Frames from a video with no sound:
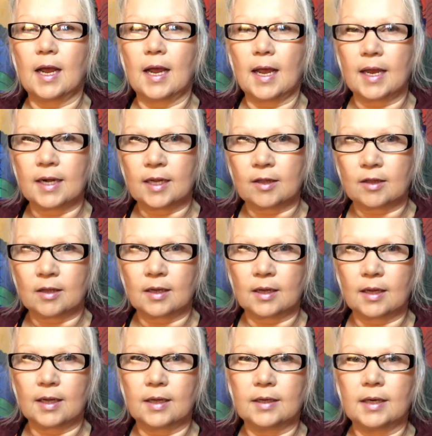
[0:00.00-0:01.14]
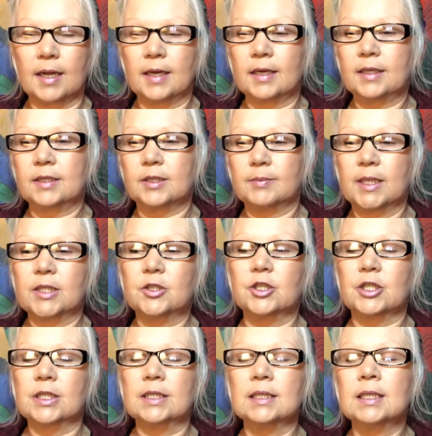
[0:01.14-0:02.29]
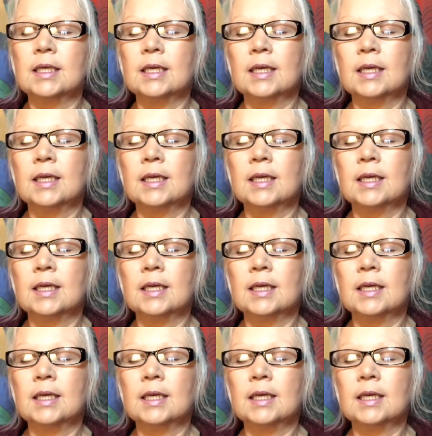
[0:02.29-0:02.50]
anything in any dimension.